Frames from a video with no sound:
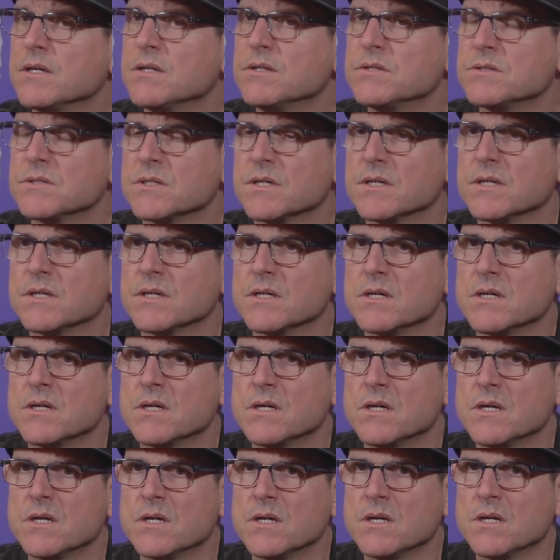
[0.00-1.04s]
He's uh,
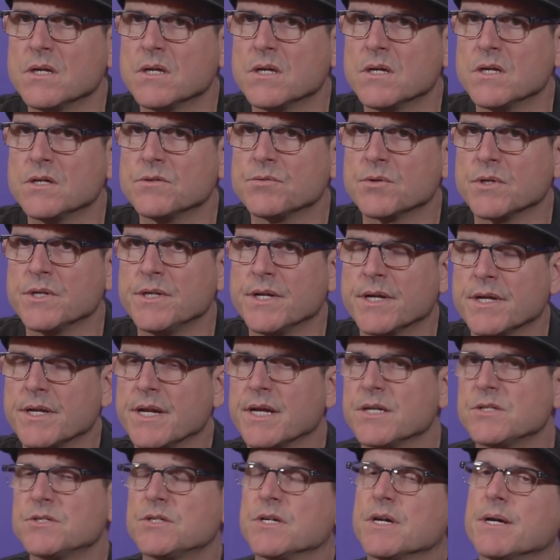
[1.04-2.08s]
he's really done
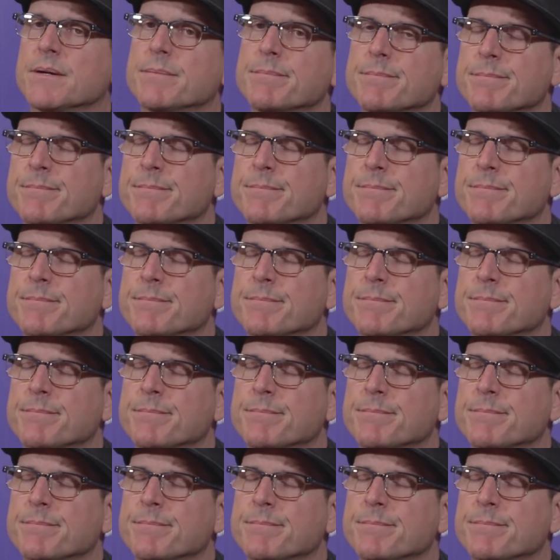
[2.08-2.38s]
a nice job.